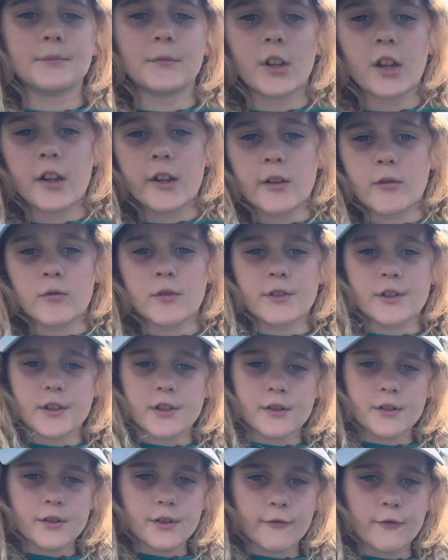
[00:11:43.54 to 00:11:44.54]
It was
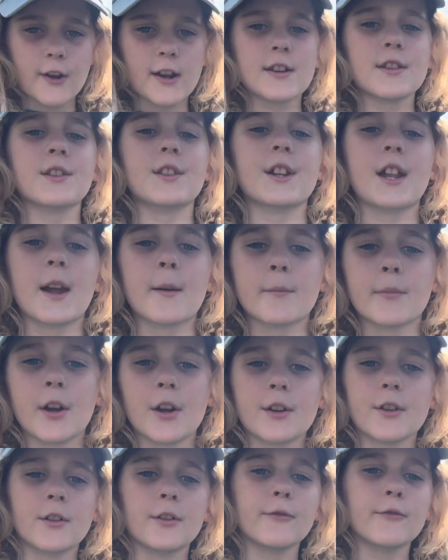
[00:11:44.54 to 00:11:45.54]
to defend the
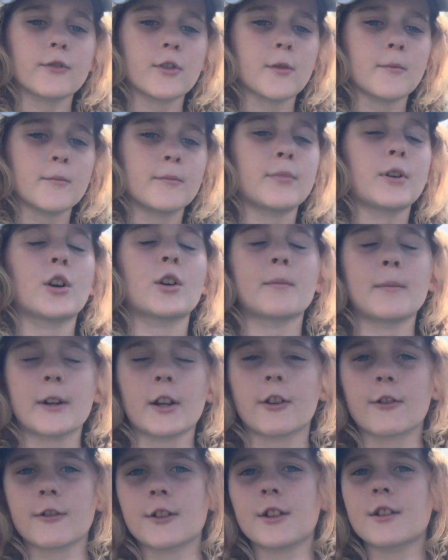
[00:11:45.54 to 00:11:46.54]
empire from
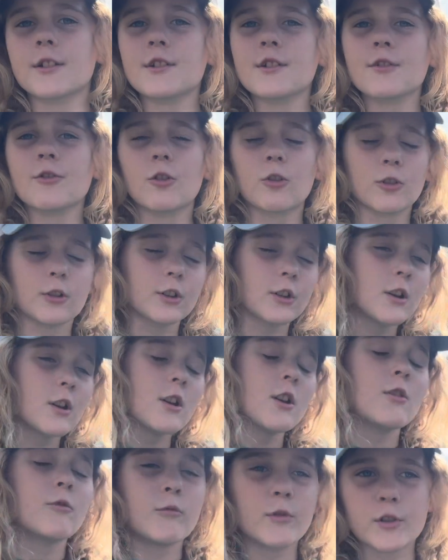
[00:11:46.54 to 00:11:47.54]
barbarians, or
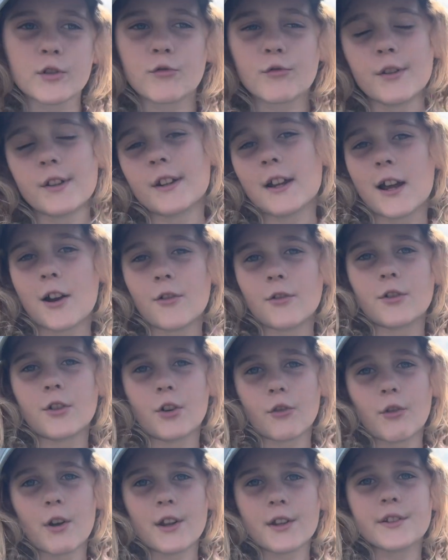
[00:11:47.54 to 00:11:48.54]
which we now
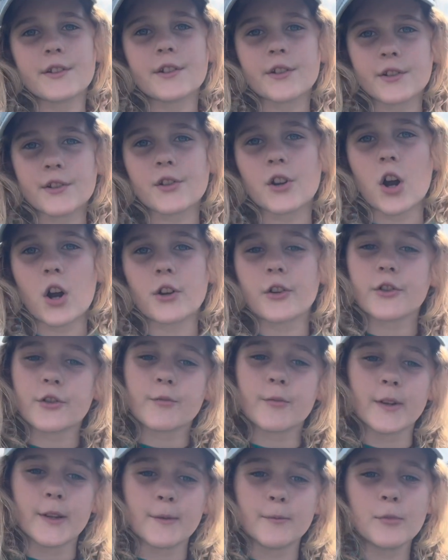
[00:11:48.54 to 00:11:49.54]
know as Scottish
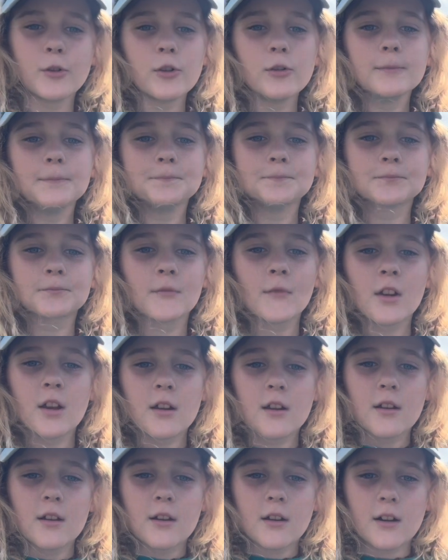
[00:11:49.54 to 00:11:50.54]
people.
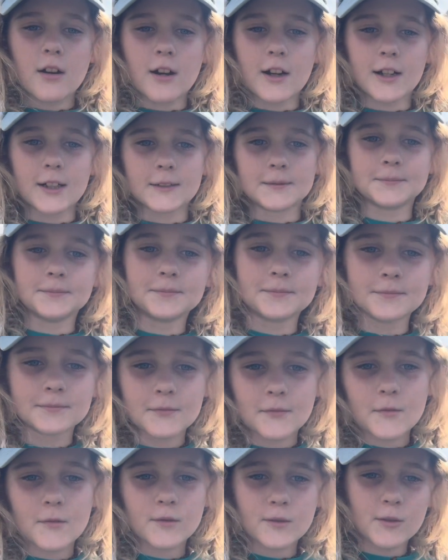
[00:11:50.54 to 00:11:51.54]
The
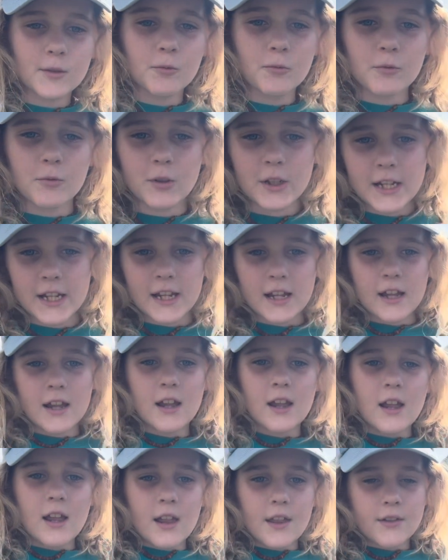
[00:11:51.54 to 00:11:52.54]

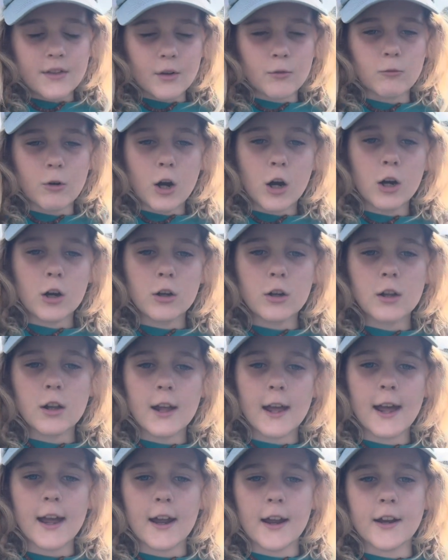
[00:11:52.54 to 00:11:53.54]
wall
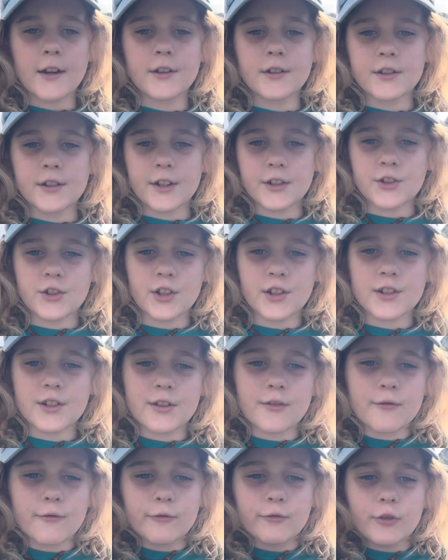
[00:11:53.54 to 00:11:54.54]
had ditches
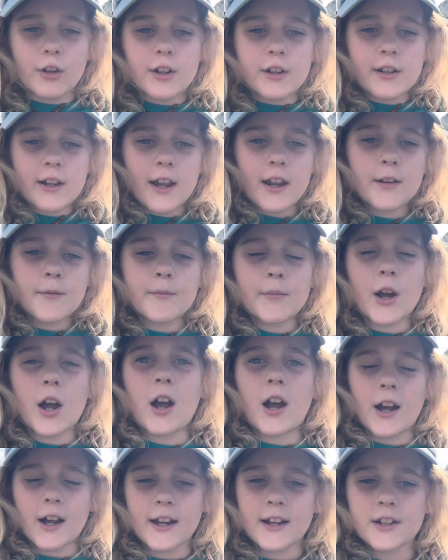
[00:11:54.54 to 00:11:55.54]
in front and
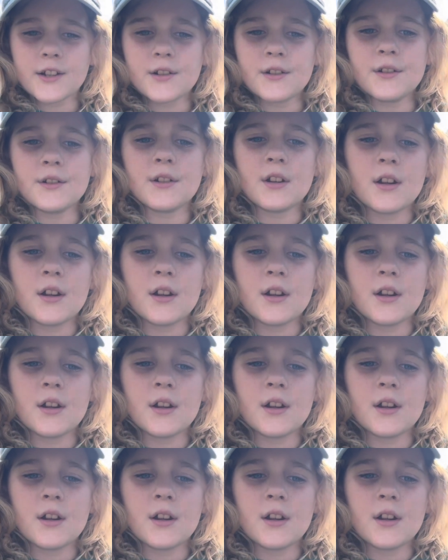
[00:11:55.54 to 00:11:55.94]
behind.